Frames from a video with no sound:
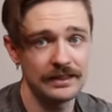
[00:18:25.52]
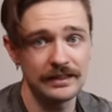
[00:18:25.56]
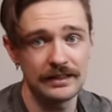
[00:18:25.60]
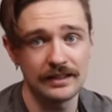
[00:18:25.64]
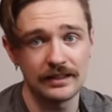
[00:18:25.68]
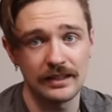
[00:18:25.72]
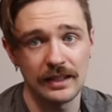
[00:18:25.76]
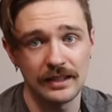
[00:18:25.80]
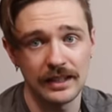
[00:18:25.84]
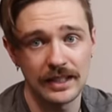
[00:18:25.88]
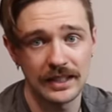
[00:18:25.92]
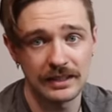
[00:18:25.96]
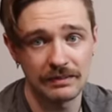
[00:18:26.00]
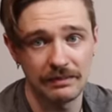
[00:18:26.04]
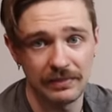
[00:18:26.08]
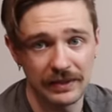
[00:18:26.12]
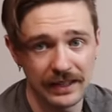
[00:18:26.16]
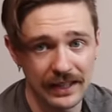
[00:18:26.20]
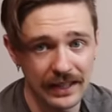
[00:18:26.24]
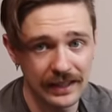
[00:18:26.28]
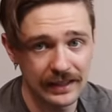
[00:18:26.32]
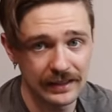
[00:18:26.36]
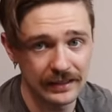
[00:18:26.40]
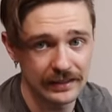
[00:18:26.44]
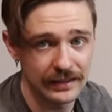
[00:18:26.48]
it's not as
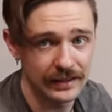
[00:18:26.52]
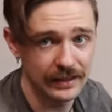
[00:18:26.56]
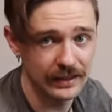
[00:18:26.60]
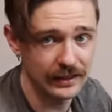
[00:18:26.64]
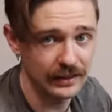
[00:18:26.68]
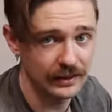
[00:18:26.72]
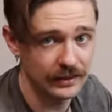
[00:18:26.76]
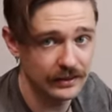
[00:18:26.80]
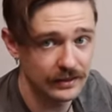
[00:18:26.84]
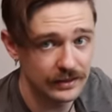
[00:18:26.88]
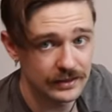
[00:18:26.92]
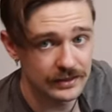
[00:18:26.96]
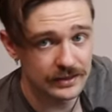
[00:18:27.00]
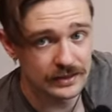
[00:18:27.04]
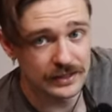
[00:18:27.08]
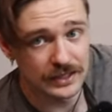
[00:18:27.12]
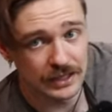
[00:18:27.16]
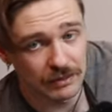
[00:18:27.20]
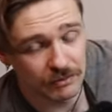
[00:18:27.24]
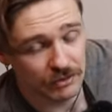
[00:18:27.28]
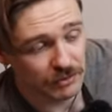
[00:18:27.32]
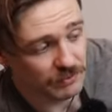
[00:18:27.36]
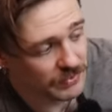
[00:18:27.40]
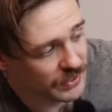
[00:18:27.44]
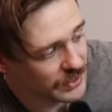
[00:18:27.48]
blinding. It doesn't
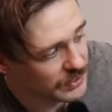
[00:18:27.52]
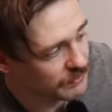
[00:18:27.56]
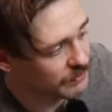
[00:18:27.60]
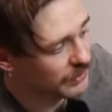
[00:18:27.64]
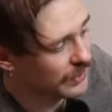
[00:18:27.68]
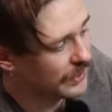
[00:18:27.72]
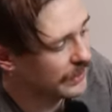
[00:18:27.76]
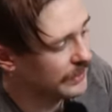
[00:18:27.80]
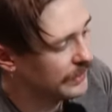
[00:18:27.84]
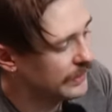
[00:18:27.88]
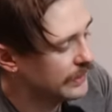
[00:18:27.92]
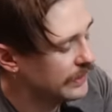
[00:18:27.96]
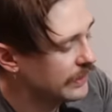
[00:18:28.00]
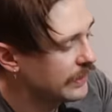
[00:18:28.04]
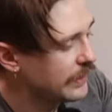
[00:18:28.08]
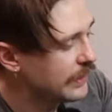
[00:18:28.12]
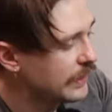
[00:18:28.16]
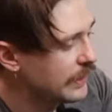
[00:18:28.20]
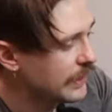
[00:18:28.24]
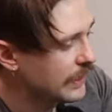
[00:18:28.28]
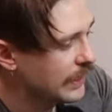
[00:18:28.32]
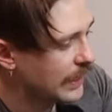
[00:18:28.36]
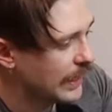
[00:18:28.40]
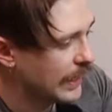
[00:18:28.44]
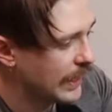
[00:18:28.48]
seem to be as blinding
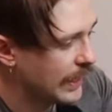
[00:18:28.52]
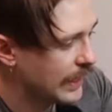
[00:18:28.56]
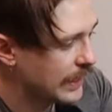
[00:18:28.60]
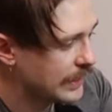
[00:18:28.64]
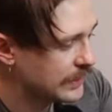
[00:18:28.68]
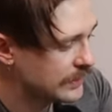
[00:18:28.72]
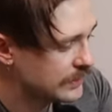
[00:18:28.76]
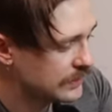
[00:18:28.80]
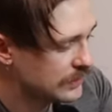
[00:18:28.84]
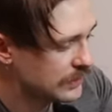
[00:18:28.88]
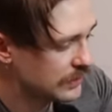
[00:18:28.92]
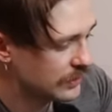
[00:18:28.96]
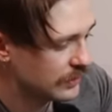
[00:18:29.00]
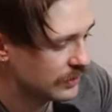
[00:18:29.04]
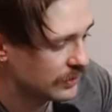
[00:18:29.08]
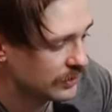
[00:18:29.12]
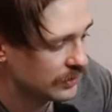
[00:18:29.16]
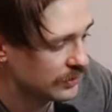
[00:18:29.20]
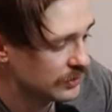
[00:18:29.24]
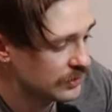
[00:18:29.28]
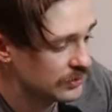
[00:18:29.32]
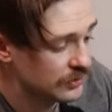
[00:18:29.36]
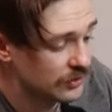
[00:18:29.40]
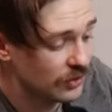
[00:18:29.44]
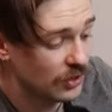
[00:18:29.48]
as the
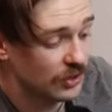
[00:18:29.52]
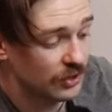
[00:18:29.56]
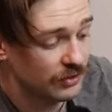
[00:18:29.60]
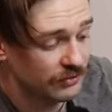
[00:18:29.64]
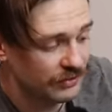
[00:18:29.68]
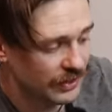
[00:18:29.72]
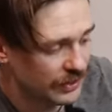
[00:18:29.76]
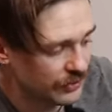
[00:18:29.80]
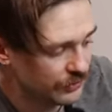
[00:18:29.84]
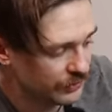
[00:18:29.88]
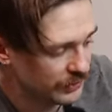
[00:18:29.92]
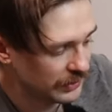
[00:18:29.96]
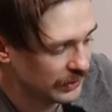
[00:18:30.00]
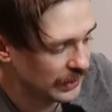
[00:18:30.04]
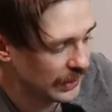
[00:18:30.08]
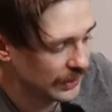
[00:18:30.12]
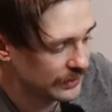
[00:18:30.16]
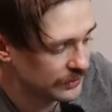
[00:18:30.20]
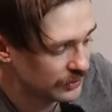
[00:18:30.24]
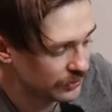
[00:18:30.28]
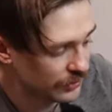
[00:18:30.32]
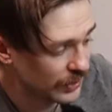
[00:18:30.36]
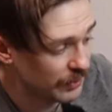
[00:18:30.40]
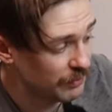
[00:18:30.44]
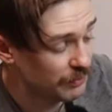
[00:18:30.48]
stock veteran
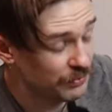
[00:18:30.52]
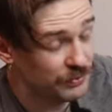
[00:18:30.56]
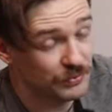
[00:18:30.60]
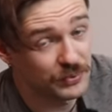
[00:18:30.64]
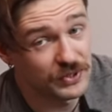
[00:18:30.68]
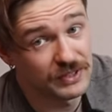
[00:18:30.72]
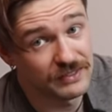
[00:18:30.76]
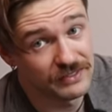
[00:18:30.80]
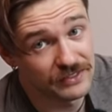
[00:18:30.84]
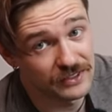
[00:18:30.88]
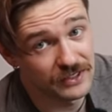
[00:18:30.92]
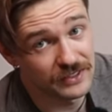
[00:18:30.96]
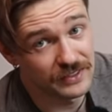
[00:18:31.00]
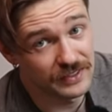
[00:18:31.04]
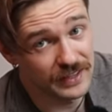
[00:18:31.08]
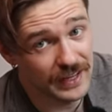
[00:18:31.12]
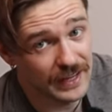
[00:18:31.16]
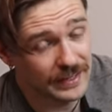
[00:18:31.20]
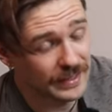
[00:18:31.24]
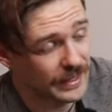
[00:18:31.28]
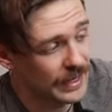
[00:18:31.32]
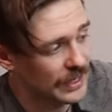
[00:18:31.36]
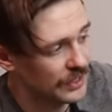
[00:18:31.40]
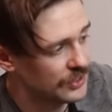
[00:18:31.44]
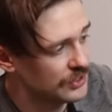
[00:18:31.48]
light. So I prefer
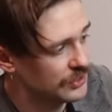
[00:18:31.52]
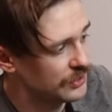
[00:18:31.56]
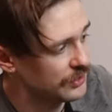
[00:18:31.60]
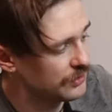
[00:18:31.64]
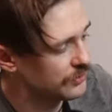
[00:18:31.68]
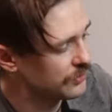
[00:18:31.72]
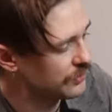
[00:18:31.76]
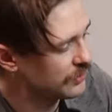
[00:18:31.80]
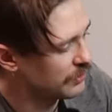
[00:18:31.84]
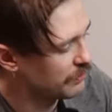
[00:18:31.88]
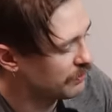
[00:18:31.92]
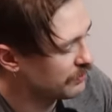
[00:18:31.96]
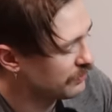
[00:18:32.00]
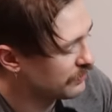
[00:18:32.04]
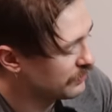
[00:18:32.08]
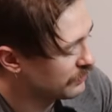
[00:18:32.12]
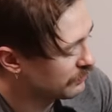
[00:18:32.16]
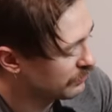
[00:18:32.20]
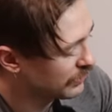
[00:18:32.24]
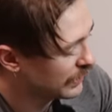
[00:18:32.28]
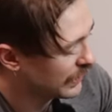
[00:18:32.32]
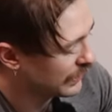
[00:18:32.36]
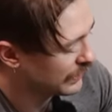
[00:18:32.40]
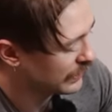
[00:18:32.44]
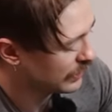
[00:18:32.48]
that actually to the
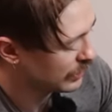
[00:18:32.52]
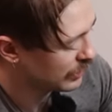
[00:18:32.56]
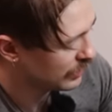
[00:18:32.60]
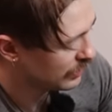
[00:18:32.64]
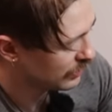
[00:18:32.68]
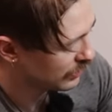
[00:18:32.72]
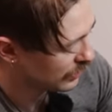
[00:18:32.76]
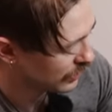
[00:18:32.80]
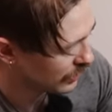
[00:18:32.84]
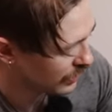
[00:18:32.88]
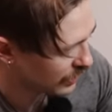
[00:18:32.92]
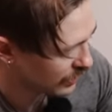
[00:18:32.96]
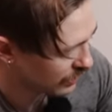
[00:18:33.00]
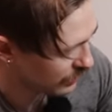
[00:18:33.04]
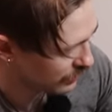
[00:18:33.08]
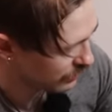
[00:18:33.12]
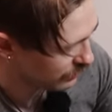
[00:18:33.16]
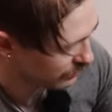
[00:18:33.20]
blinding uh,